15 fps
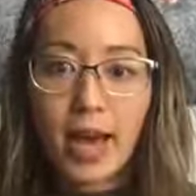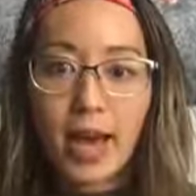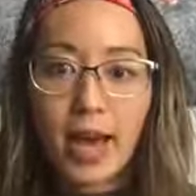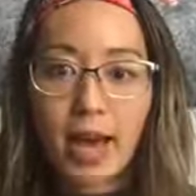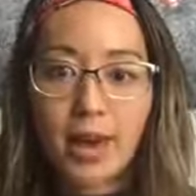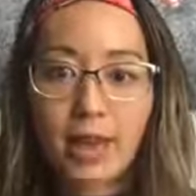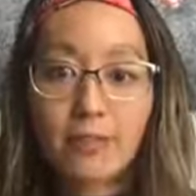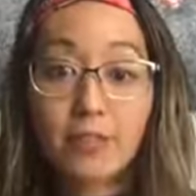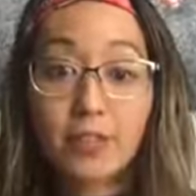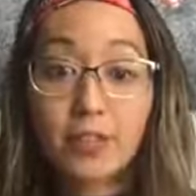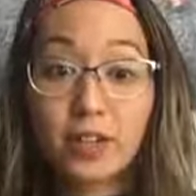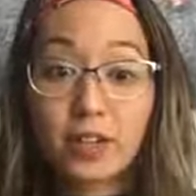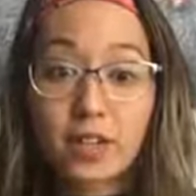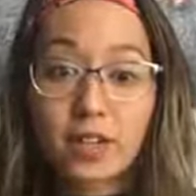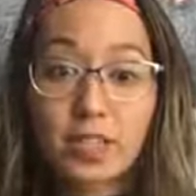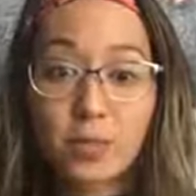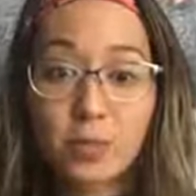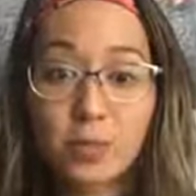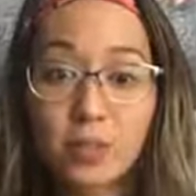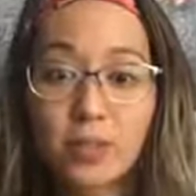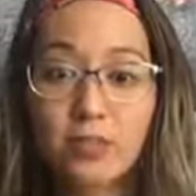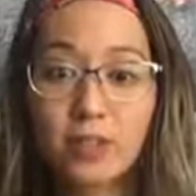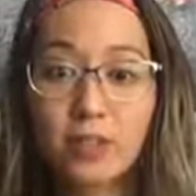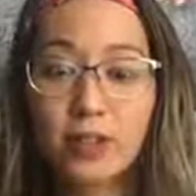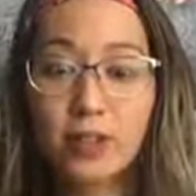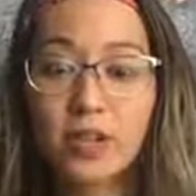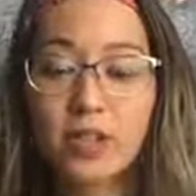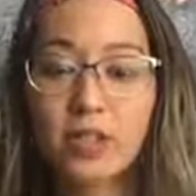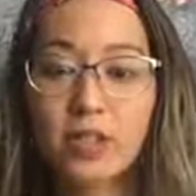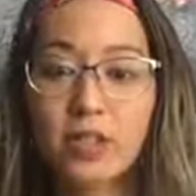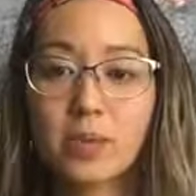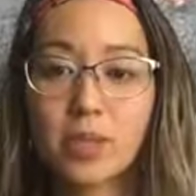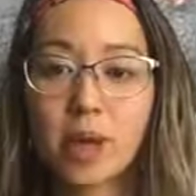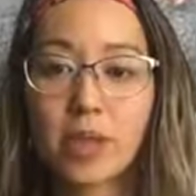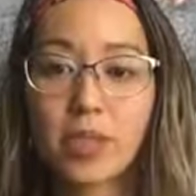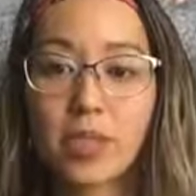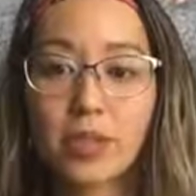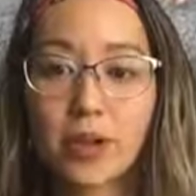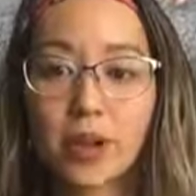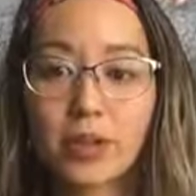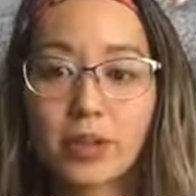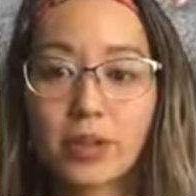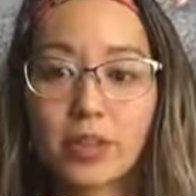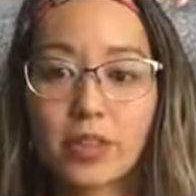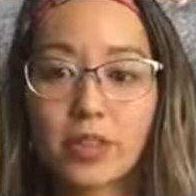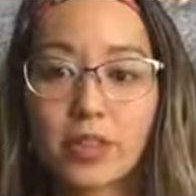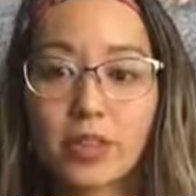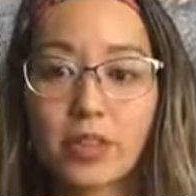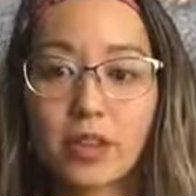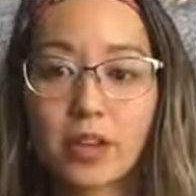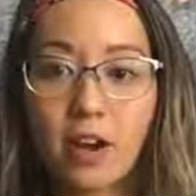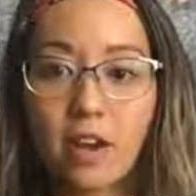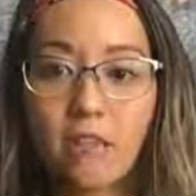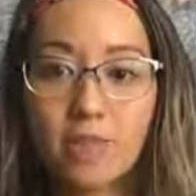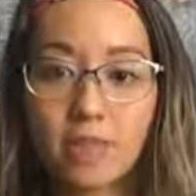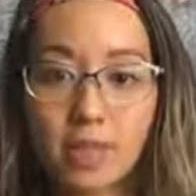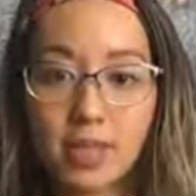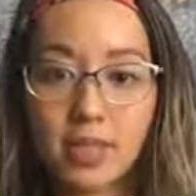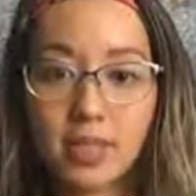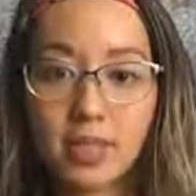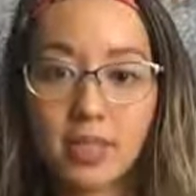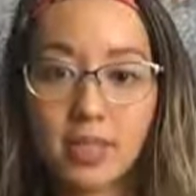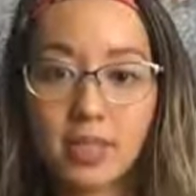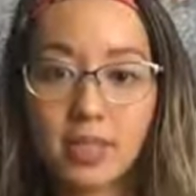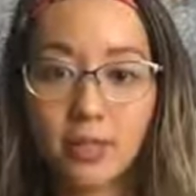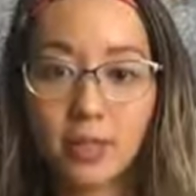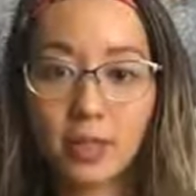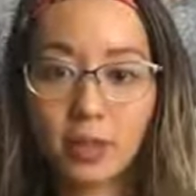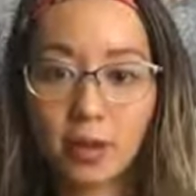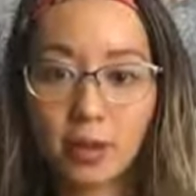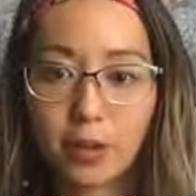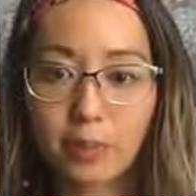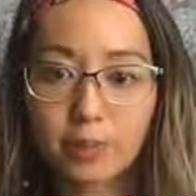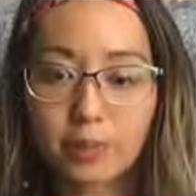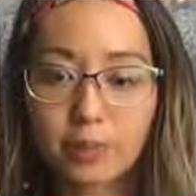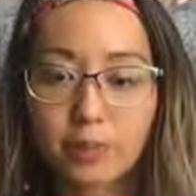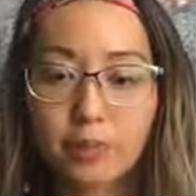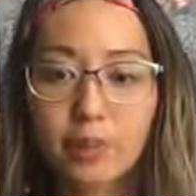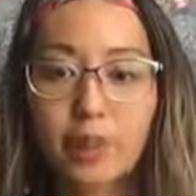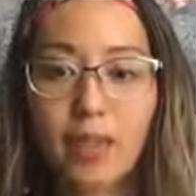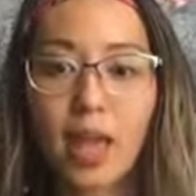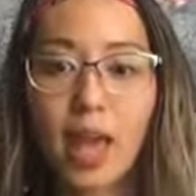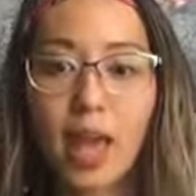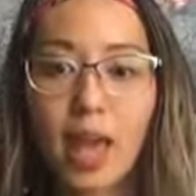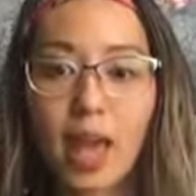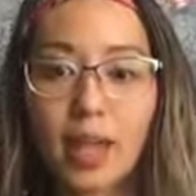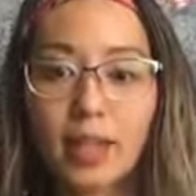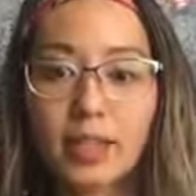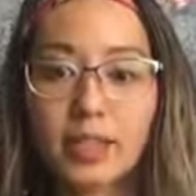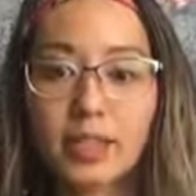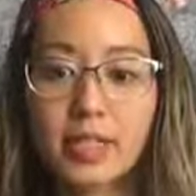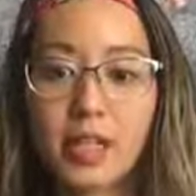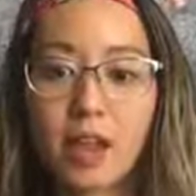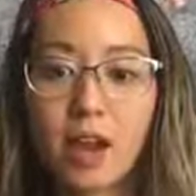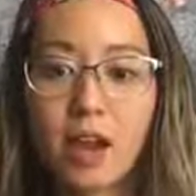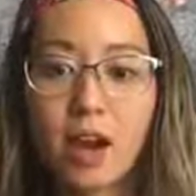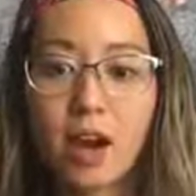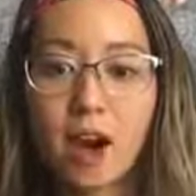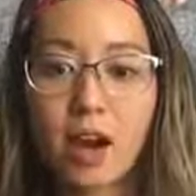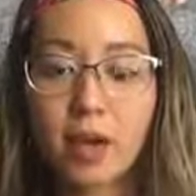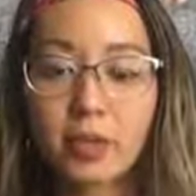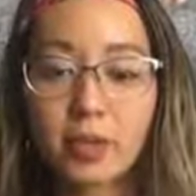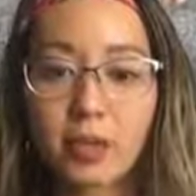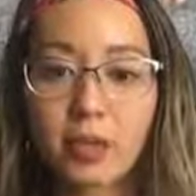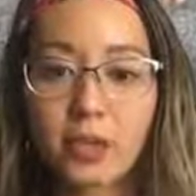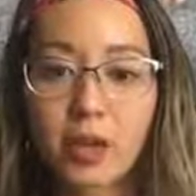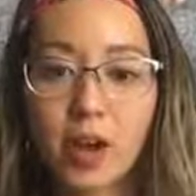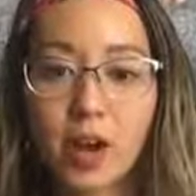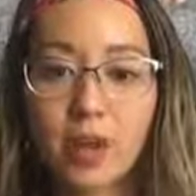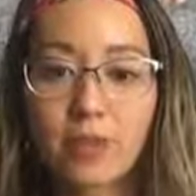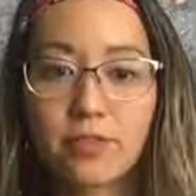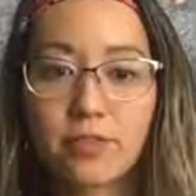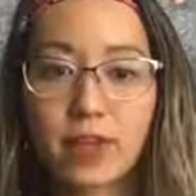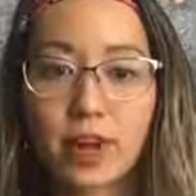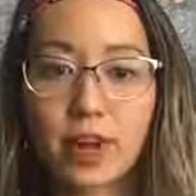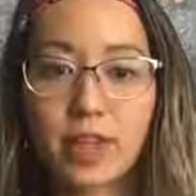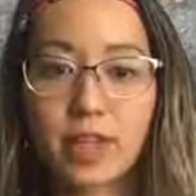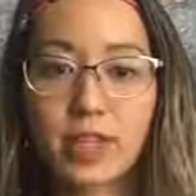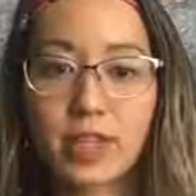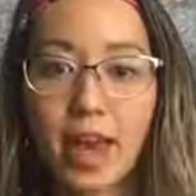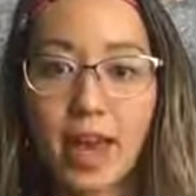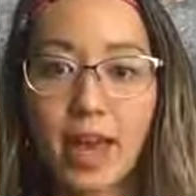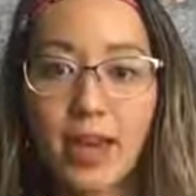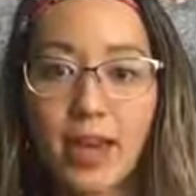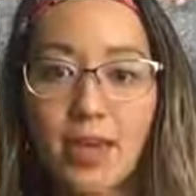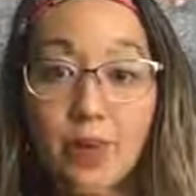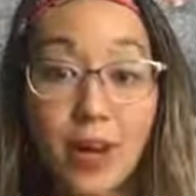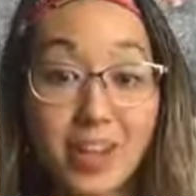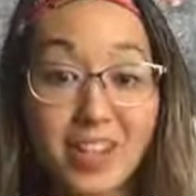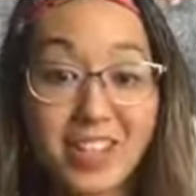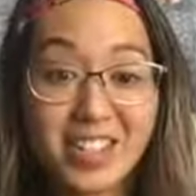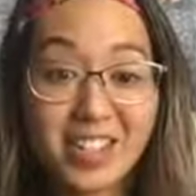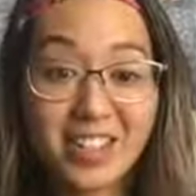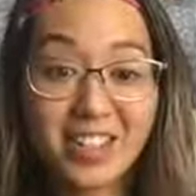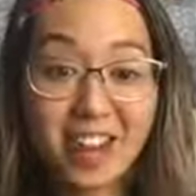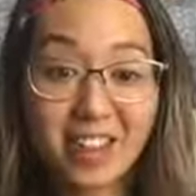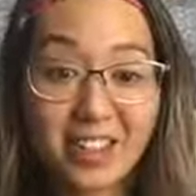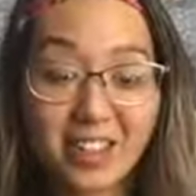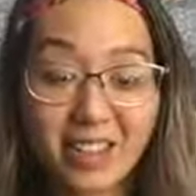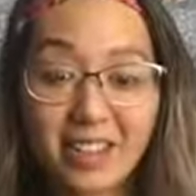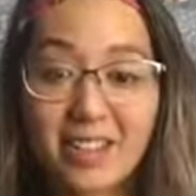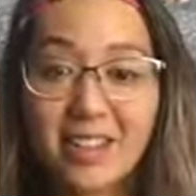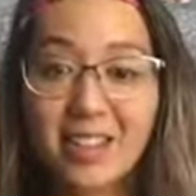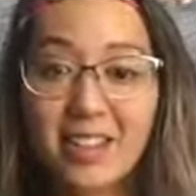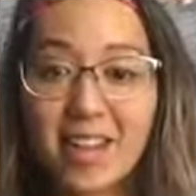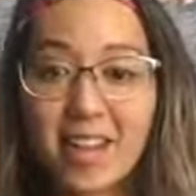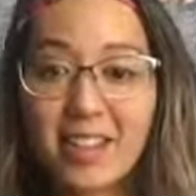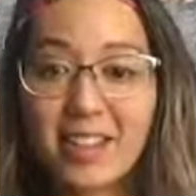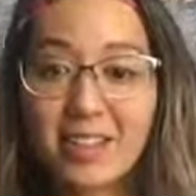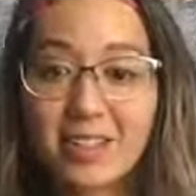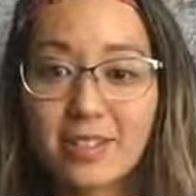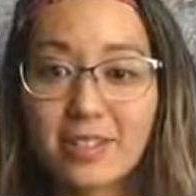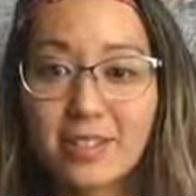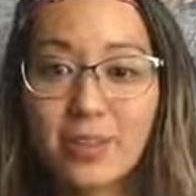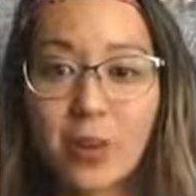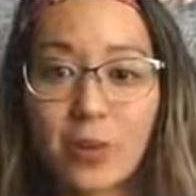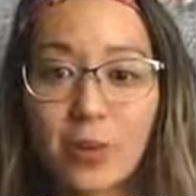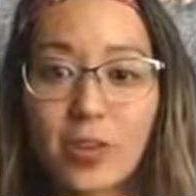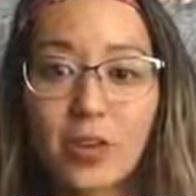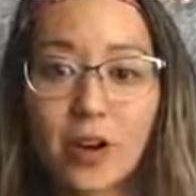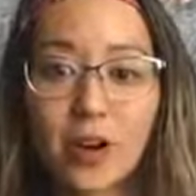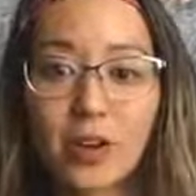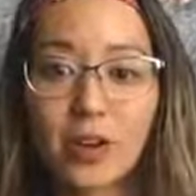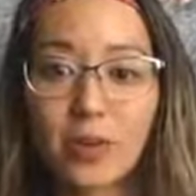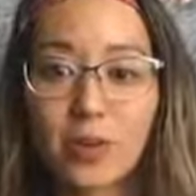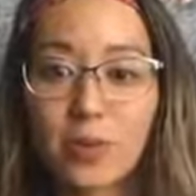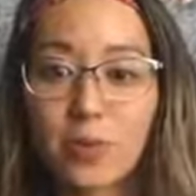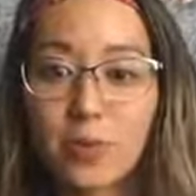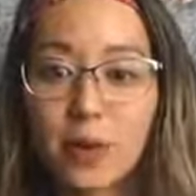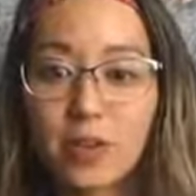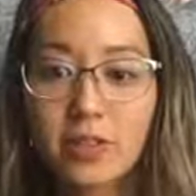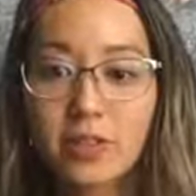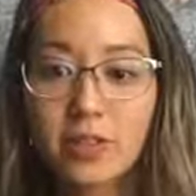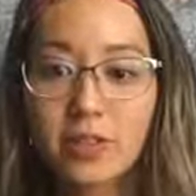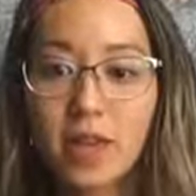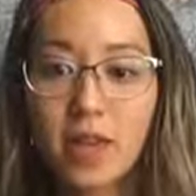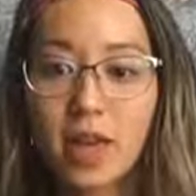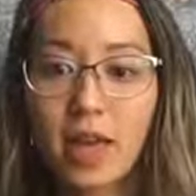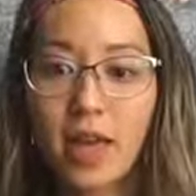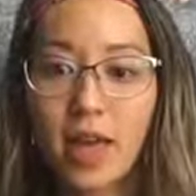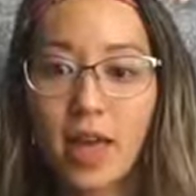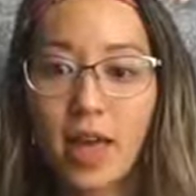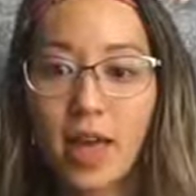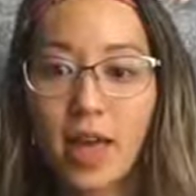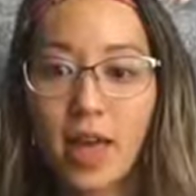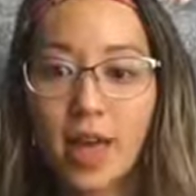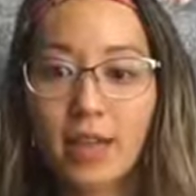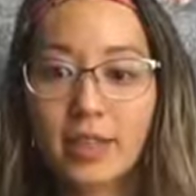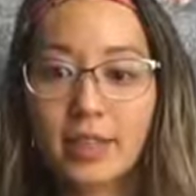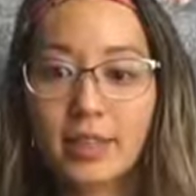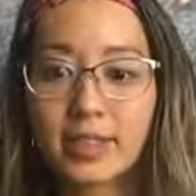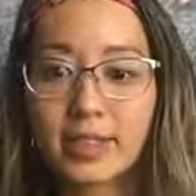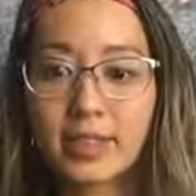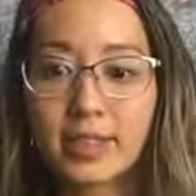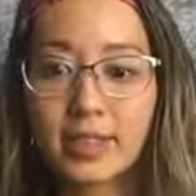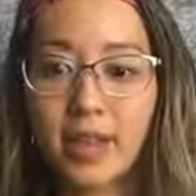If you've got any specific questions about thyroid that you think I've missed, let me know. And I'm going to try and find a practitioner out there that deals a lot with thyroid hormones and